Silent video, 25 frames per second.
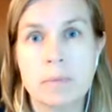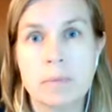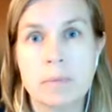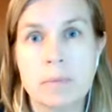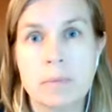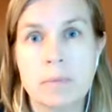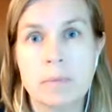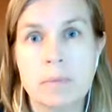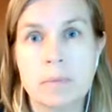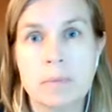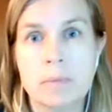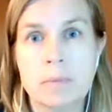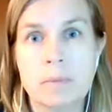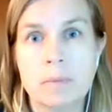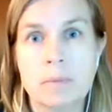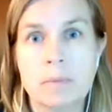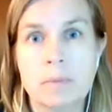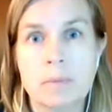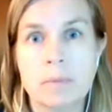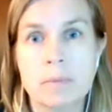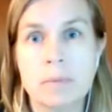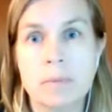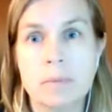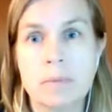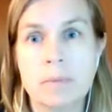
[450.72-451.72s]

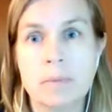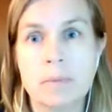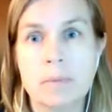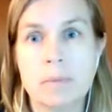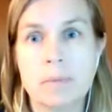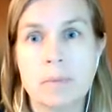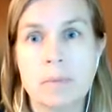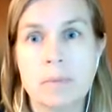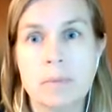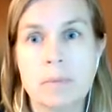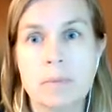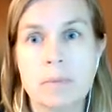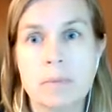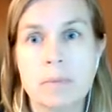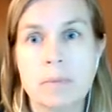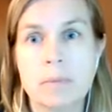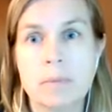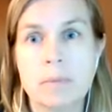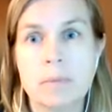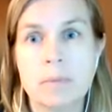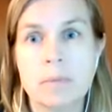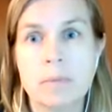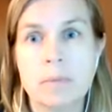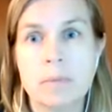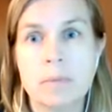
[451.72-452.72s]

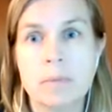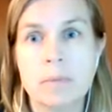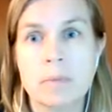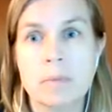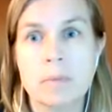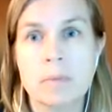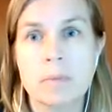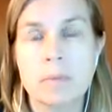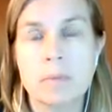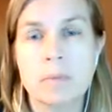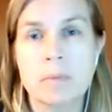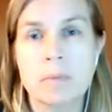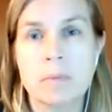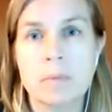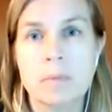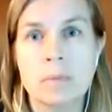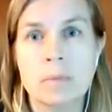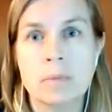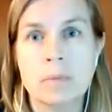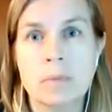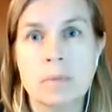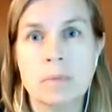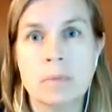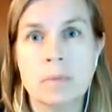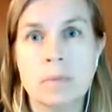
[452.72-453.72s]

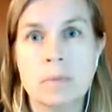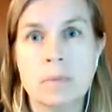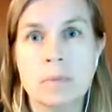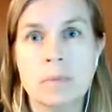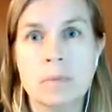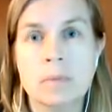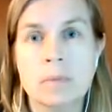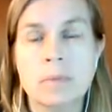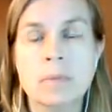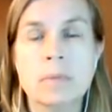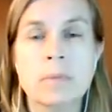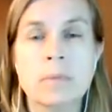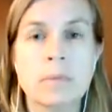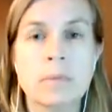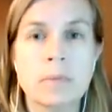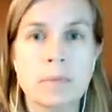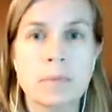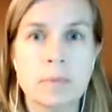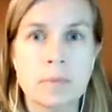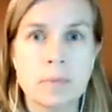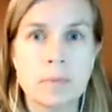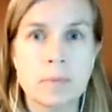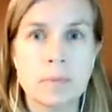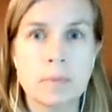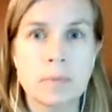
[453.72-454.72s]

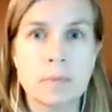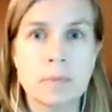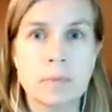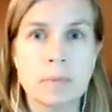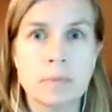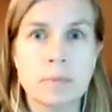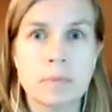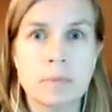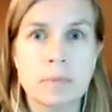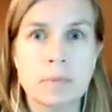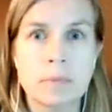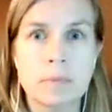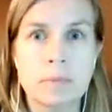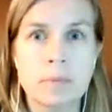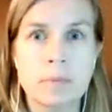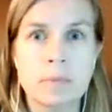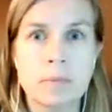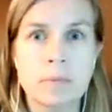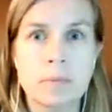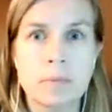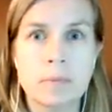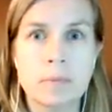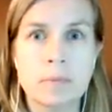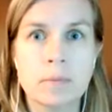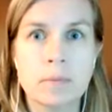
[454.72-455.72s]

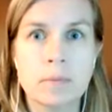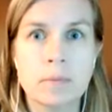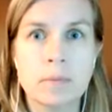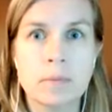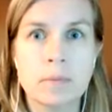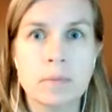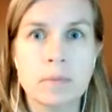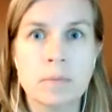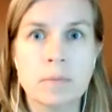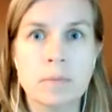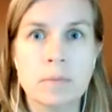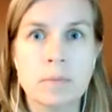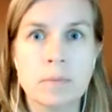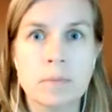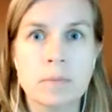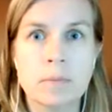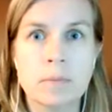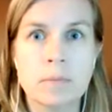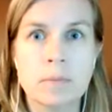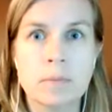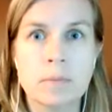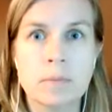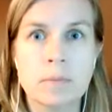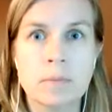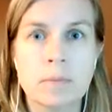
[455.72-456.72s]

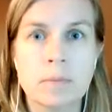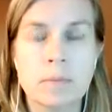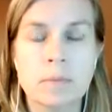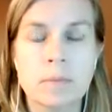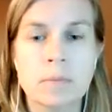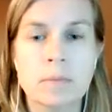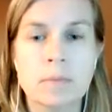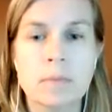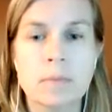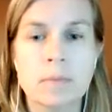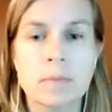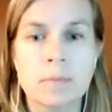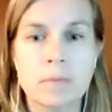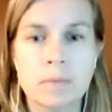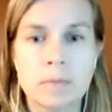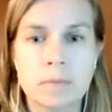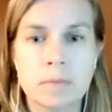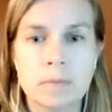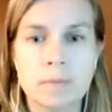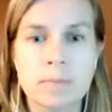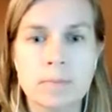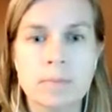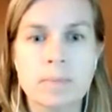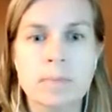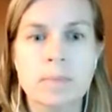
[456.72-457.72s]
The person shown says nothing.